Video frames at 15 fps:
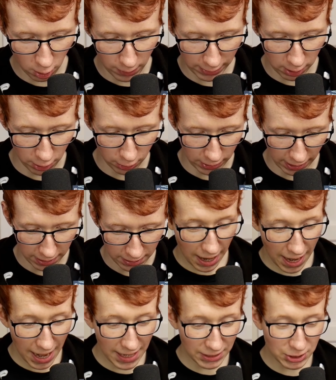Oh my god, okay.
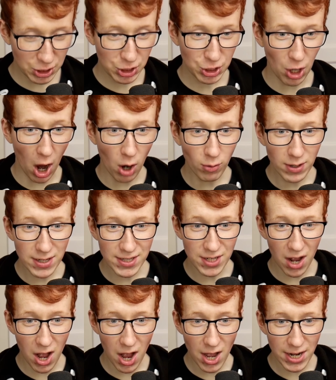A
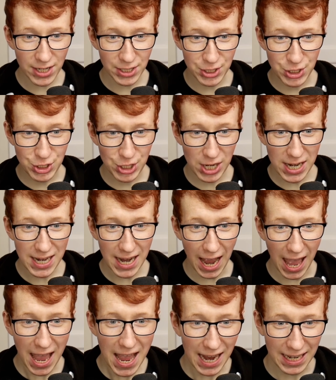Charizard
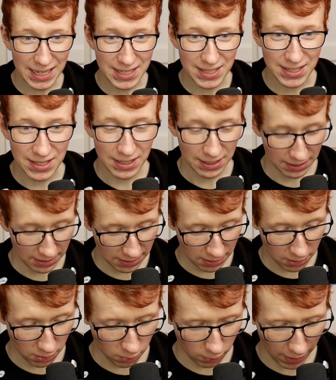GX.
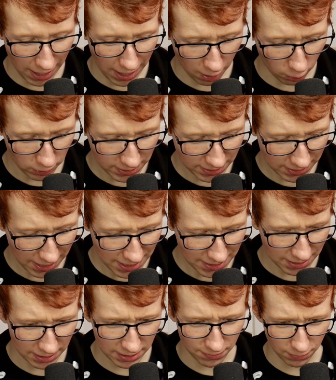Wow, what set
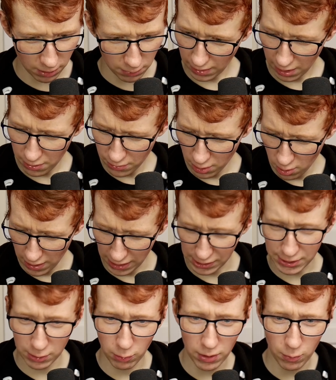is this from? I don't know
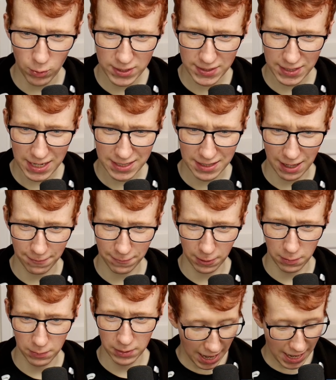actually. What what set is that from?